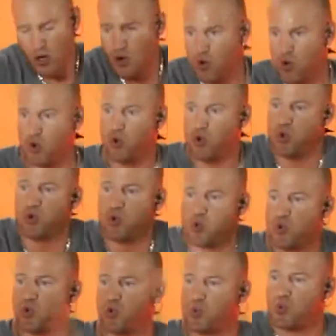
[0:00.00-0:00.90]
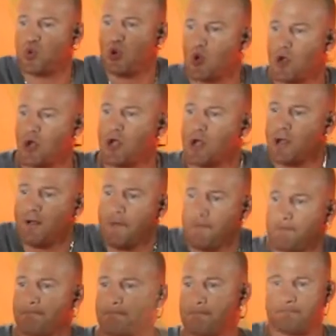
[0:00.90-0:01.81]
another company, but
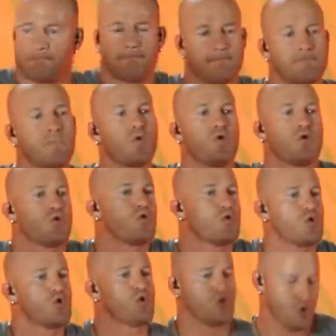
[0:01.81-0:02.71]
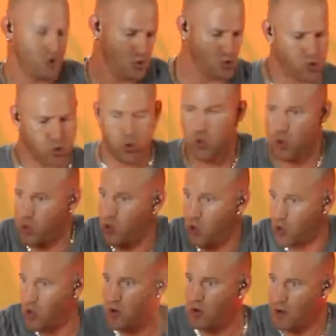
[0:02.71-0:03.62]
they left to start this new company here,
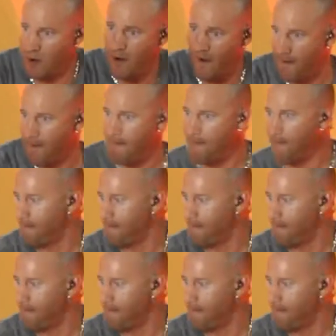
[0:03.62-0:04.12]
and I was